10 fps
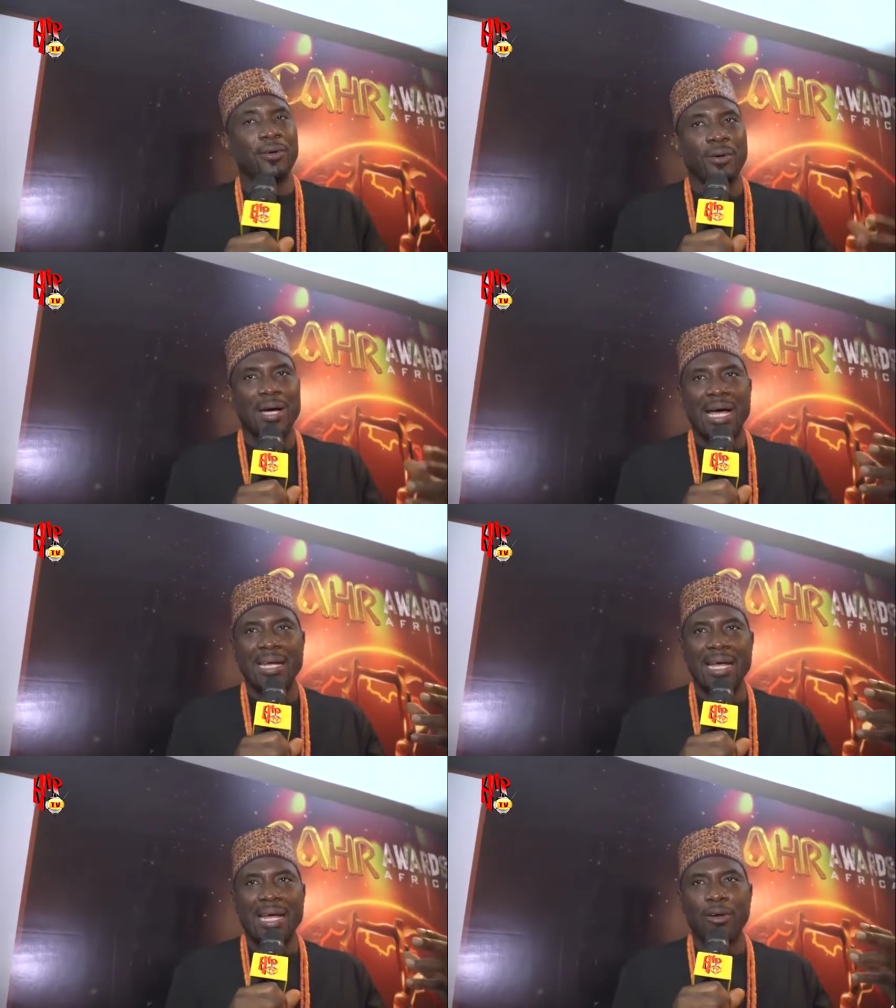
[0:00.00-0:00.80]
know,
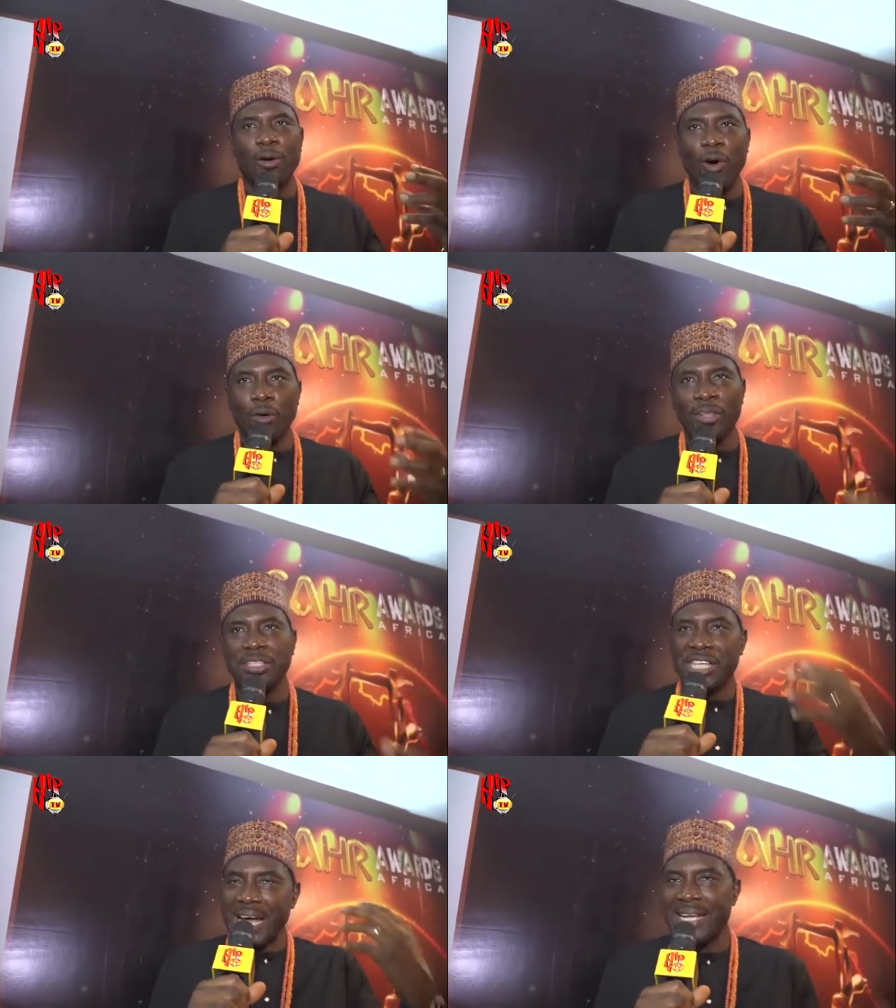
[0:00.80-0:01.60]
and all the
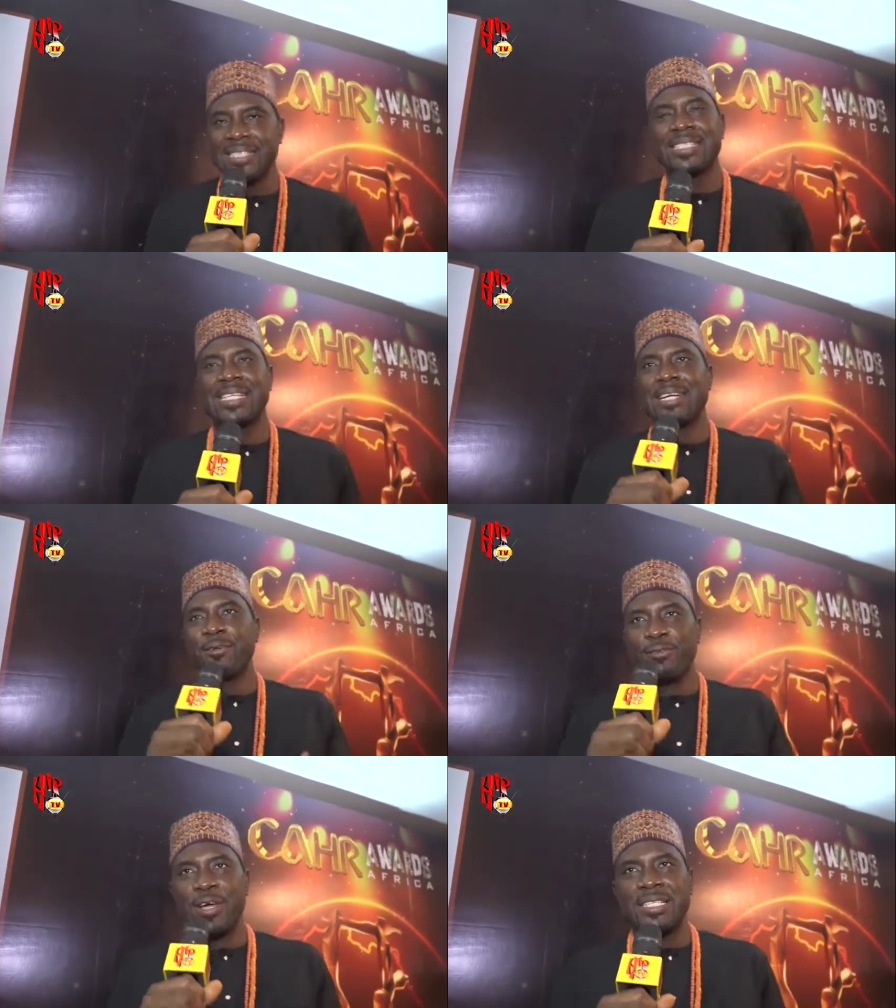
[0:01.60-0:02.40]
challenges that they
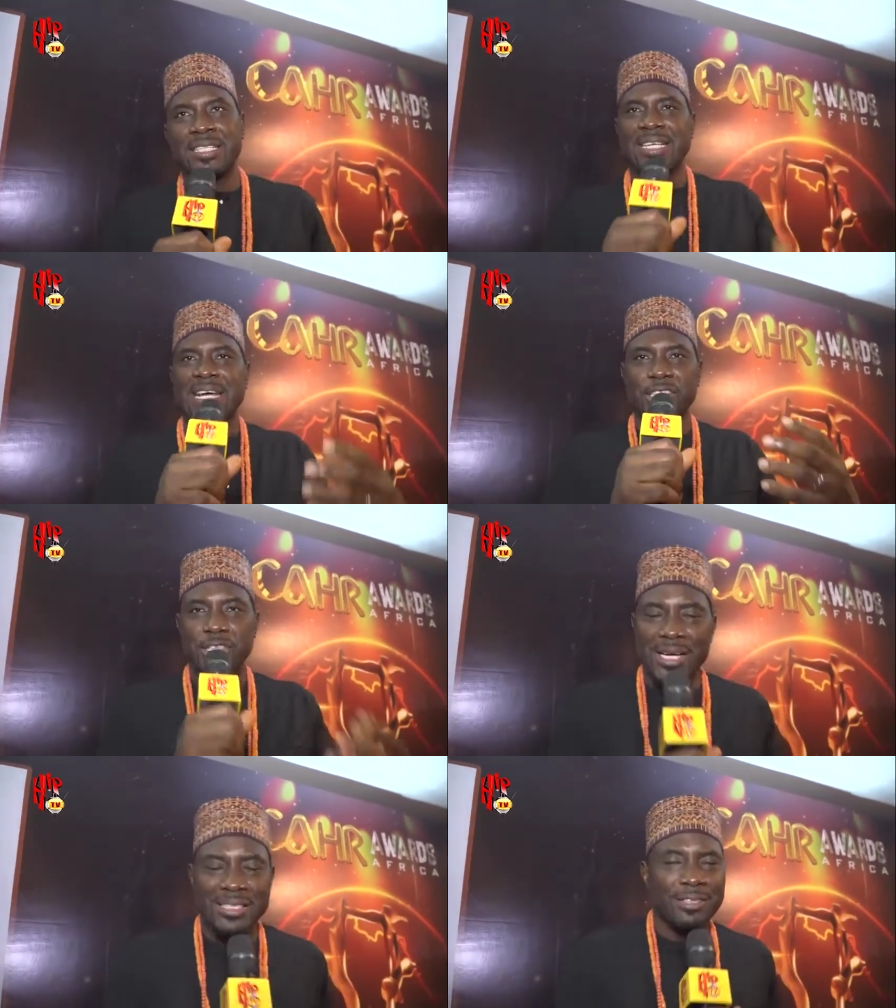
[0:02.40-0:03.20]
face in the
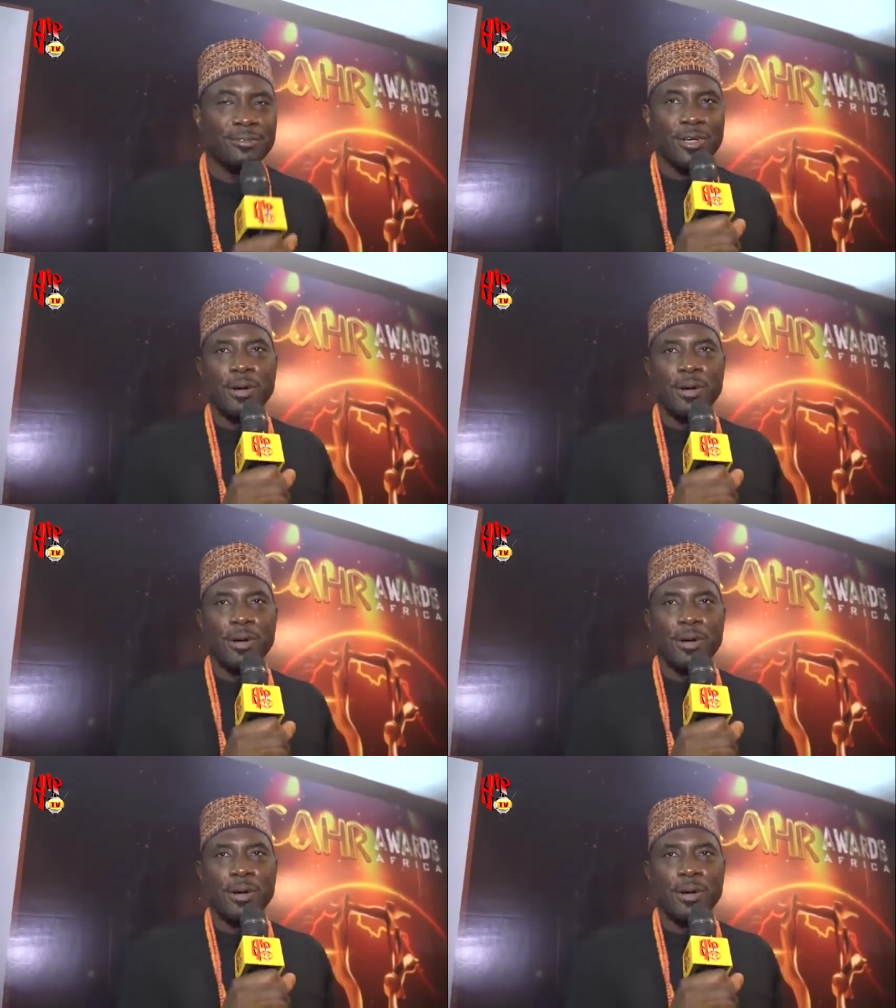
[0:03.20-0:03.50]
extractive